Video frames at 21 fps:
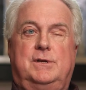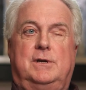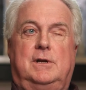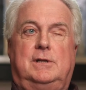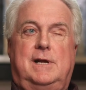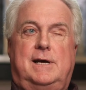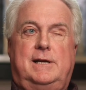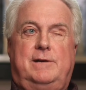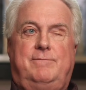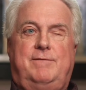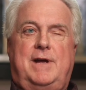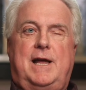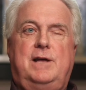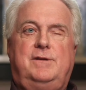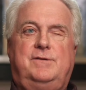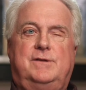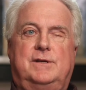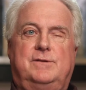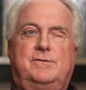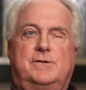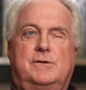and a lot of
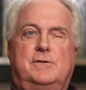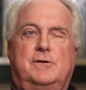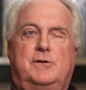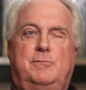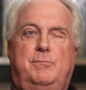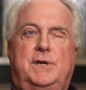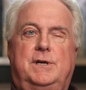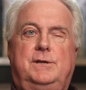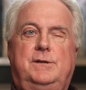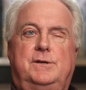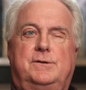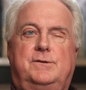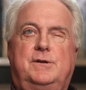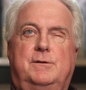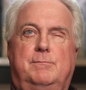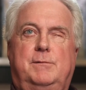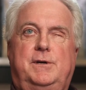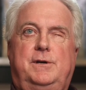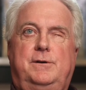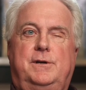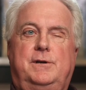assets are going to be in this
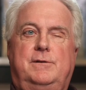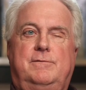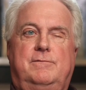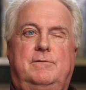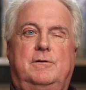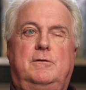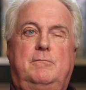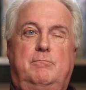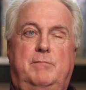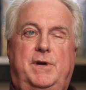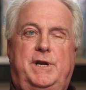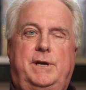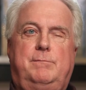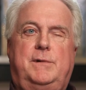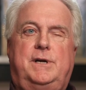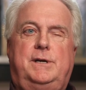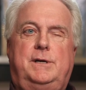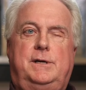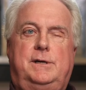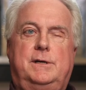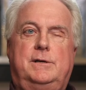community for many,
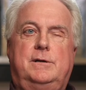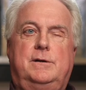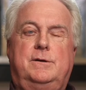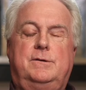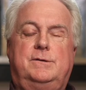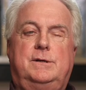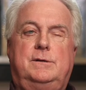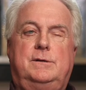many years.